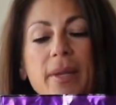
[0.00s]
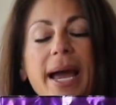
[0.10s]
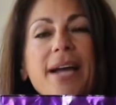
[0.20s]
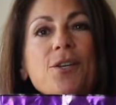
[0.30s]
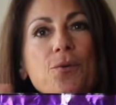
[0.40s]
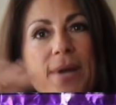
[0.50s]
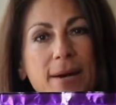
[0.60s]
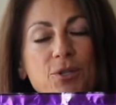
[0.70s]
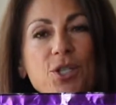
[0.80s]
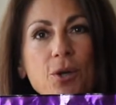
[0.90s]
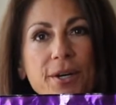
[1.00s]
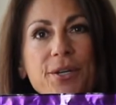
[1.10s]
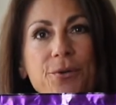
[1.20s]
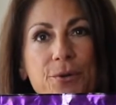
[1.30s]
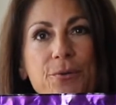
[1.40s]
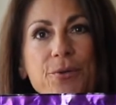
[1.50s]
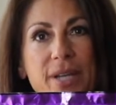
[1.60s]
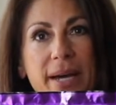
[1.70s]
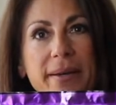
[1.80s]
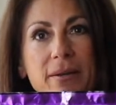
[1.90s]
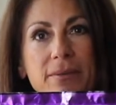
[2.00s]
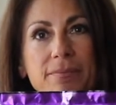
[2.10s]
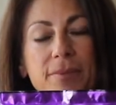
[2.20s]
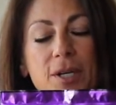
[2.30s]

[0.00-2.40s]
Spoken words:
and you're now starting your new cycle.